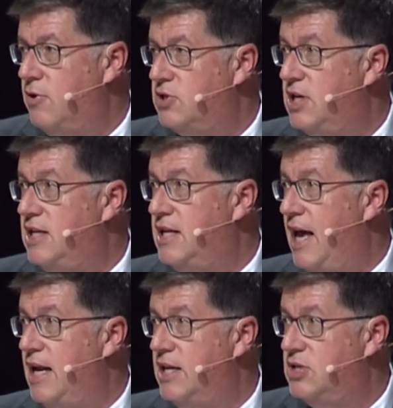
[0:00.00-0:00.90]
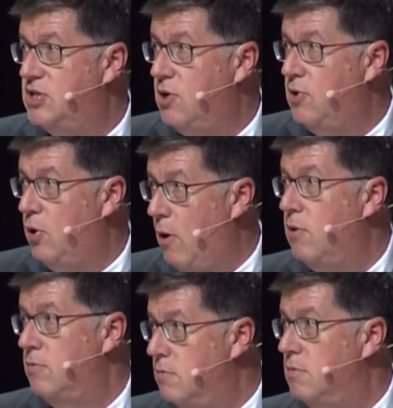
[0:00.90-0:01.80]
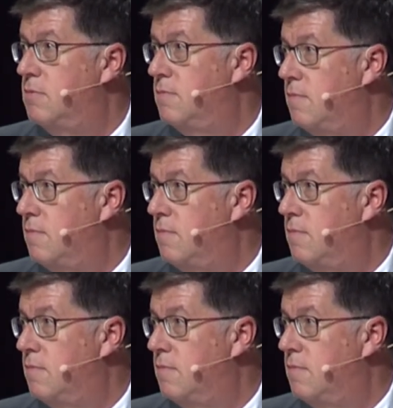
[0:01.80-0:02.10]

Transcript: your sin debt is still your own.